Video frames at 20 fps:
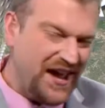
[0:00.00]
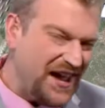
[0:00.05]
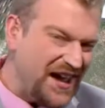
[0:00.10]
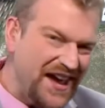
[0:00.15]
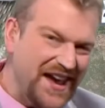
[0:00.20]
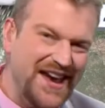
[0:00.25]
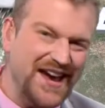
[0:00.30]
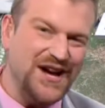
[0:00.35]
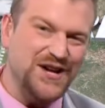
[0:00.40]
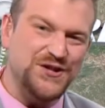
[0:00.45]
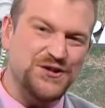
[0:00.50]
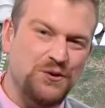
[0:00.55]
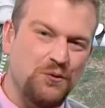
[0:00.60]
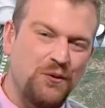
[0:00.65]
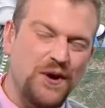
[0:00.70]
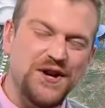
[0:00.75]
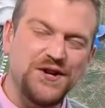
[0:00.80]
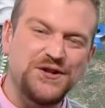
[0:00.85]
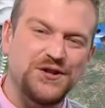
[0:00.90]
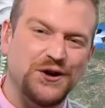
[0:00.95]
And
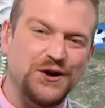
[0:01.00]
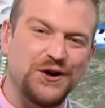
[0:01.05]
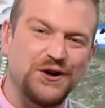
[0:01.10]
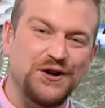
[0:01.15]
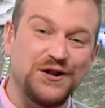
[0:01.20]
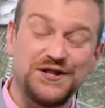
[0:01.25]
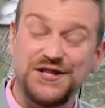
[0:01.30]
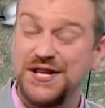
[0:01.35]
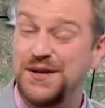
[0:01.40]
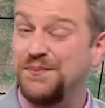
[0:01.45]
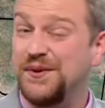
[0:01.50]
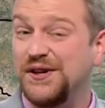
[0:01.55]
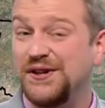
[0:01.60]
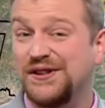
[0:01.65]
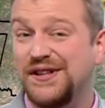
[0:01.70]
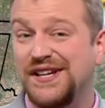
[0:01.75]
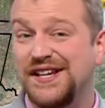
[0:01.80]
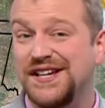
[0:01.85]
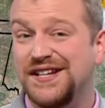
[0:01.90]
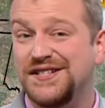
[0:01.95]
winter
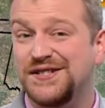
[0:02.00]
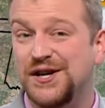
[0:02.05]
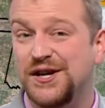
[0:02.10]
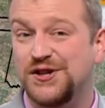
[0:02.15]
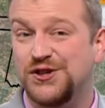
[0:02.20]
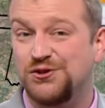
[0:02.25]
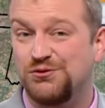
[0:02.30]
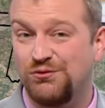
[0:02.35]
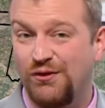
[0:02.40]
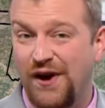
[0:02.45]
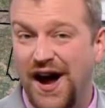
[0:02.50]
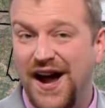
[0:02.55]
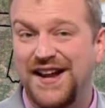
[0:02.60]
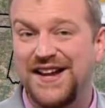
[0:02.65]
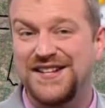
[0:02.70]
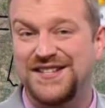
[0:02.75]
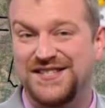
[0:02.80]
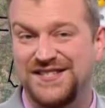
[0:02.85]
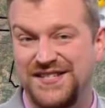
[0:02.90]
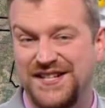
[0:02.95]
typically is our
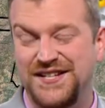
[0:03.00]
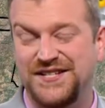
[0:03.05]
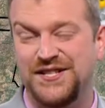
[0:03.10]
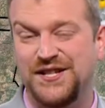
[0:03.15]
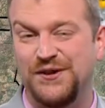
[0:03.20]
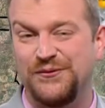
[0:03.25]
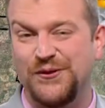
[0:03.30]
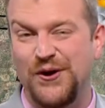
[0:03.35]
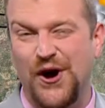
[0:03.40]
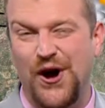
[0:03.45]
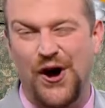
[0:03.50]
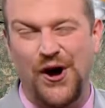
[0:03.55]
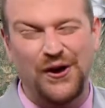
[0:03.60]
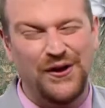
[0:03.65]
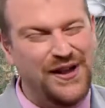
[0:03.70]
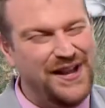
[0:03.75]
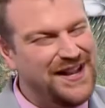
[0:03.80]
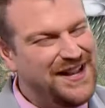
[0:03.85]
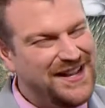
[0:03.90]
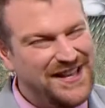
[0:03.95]
driest season of
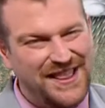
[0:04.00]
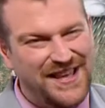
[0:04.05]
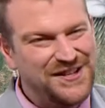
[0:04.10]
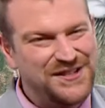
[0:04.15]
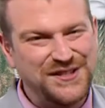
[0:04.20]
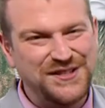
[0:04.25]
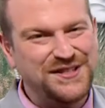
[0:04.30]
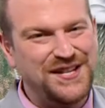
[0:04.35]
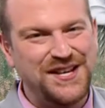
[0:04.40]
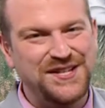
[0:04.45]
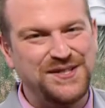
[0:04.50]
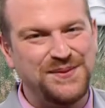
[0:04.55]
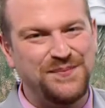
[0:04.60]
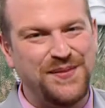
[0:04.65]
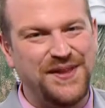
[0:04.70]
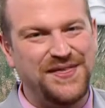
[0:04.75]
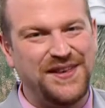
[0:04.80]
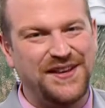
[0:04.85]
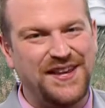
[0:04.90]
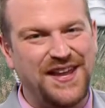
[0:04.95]
all. That just hasn't
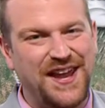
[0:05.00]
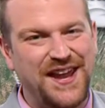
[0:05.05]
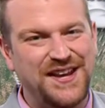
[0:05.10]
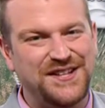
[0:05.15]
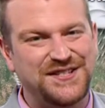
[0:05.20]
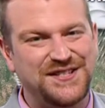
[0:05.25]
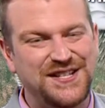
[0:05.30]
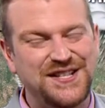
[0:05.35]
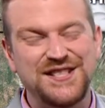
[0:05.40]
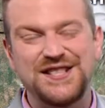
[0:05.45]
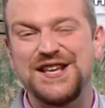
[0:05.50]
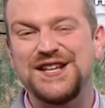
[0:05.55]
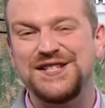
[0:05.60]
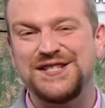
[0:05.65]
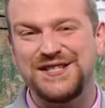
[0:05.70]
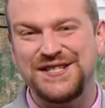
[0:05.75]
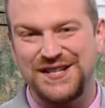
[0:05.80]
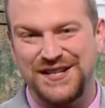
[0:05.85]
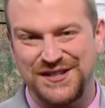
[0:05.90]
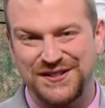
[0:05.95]
been the case
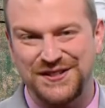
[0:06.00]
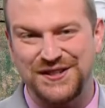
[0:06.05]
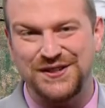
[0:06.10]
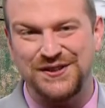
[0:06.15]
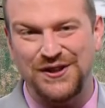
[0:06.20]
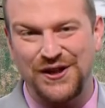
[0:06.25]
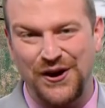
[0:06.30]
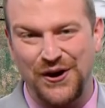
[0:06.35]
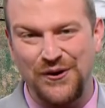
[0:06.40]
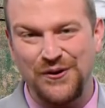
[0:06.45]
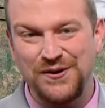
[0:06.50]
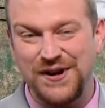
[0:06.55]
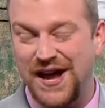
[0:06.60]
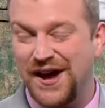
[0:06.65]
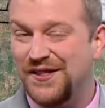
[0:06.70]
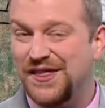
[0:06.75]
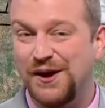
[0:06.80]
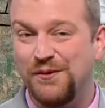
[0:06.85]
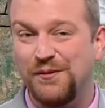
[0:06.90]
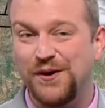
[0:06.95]
this season, though.
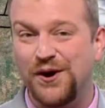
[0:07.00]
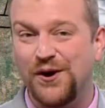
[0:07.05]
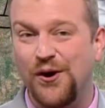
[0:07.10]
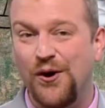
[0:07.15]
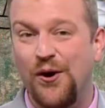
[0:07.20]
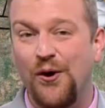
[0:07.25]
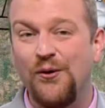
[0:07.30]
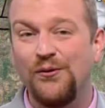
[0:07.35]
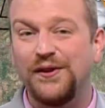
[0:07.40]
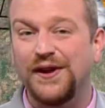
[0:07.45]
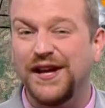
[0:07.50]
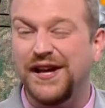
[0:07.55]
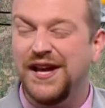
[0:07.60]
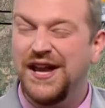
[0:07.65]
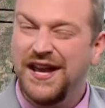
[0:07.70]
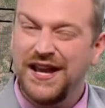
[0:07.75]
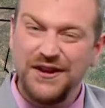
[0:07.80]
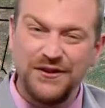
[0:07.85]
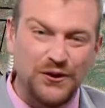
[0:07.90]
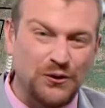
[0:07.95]
Now that we are only
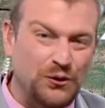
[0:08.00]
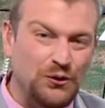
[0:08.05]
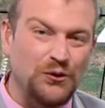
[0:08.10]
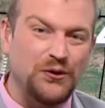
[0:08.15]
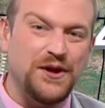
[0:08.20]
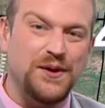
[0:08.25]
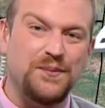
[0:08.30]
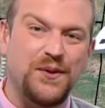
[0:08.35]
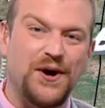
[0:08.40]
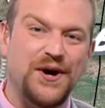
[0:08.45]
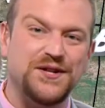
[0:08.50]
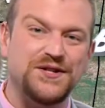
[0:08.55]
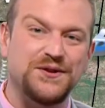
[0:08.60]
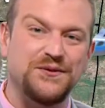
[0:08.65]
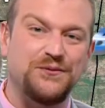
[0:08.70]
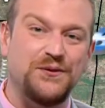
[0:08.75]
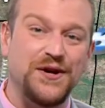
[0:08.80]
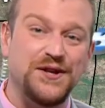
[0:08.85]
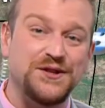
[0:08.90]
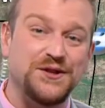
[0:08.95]
in the early parts
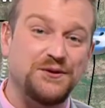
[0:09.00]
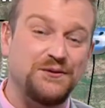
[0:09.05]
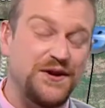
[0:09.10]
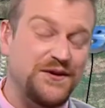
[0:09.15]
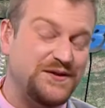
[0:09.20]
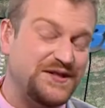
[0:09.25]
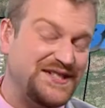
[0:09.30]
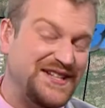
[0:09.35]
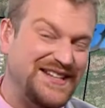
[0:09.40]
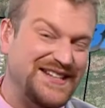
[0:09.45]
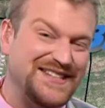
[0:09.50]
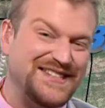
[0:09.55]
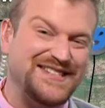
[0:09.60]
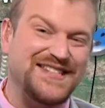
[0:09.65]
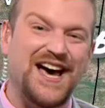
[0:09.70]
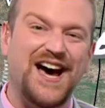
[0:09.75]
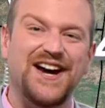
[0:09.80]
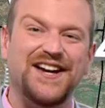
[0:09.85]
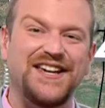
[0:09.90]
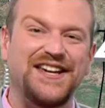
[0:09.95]
of winter, we've seen
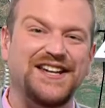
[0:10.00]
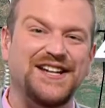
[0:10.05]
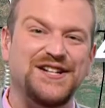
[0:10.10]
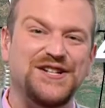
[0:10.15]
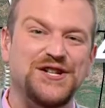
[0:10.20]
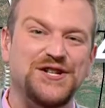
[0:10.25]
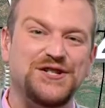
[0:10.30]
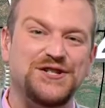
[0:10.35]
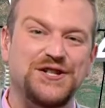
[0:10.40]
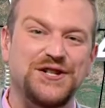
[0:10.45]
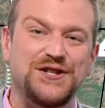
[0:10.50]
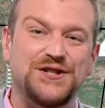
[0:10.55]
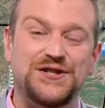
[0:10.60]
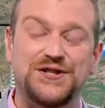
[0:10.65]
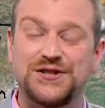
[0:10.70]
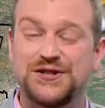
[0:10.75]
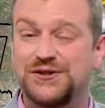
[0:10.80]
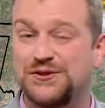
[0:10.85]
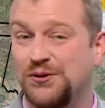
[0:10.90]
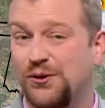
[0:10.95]
soggy conditions,
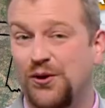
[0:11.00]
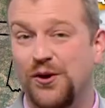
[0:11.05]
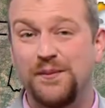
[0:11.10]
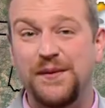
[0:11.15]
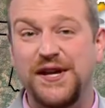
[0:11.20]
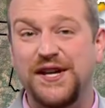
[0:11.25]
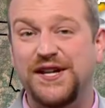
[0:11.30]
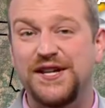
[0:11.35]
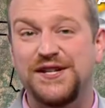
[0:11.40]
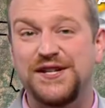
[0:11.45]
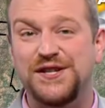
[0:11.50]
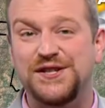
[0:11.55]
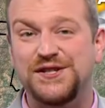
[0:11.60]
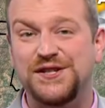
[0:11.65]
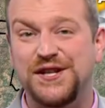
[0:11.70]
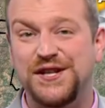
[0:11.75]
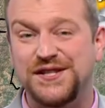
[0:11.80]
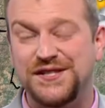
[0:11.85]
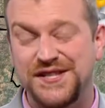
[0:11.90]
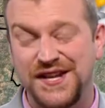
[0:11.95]
stormy
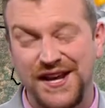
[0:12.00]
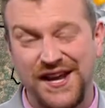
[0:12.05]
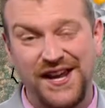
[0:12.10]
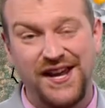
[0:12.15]
conditions,